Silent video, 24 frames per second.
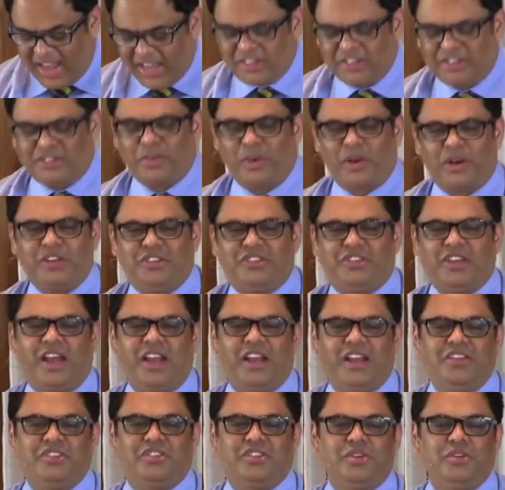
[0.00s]
I just want to
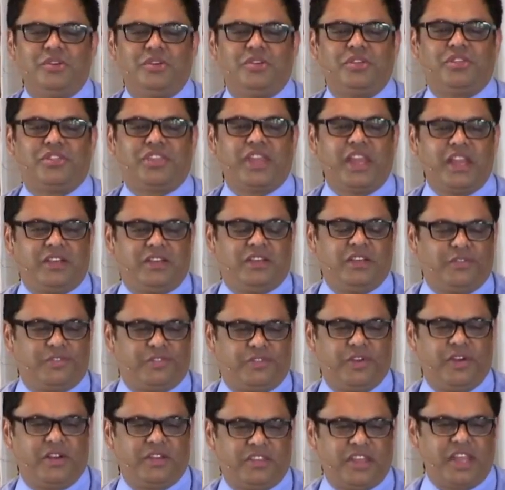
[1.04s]
challenge you to think
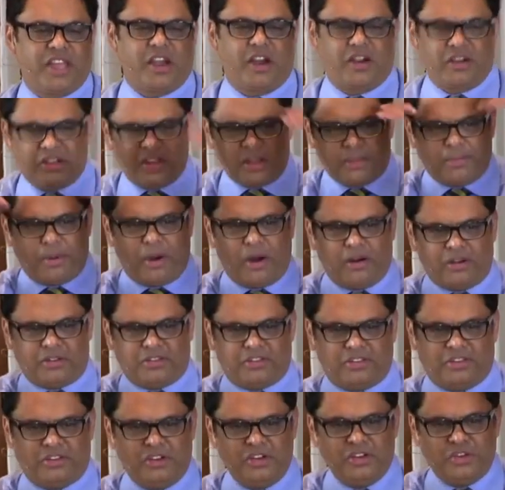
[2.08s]
different. Think out of the
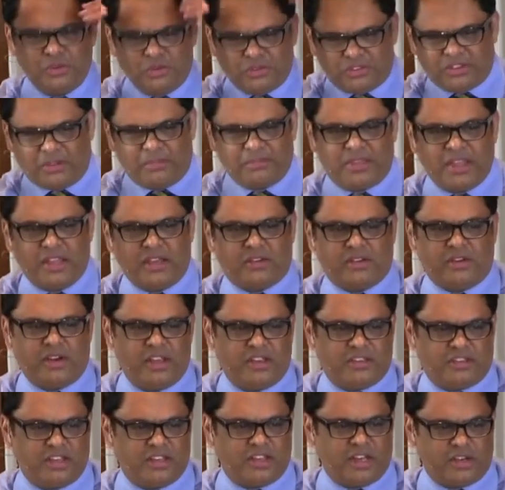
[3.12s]
box. Do something
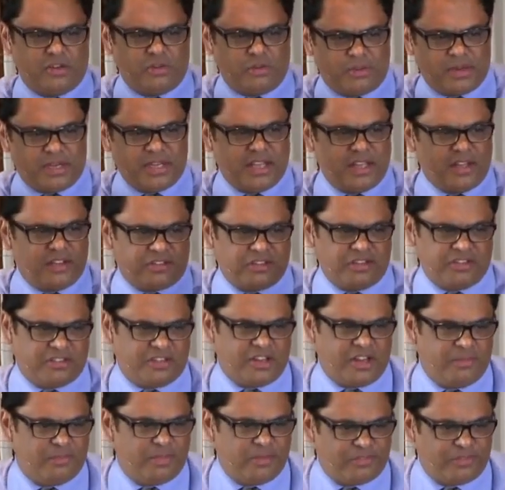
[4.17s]
crazy that nobody else has
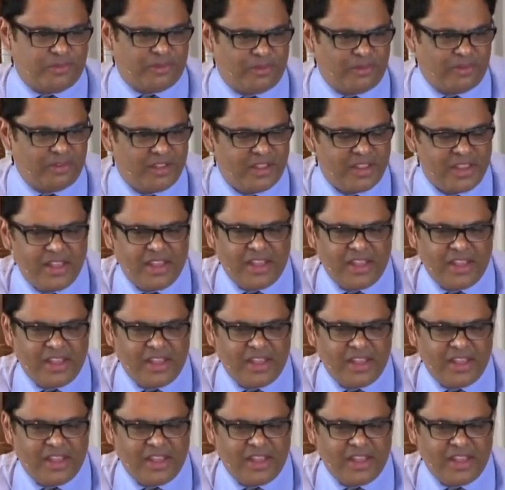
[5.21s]
done before.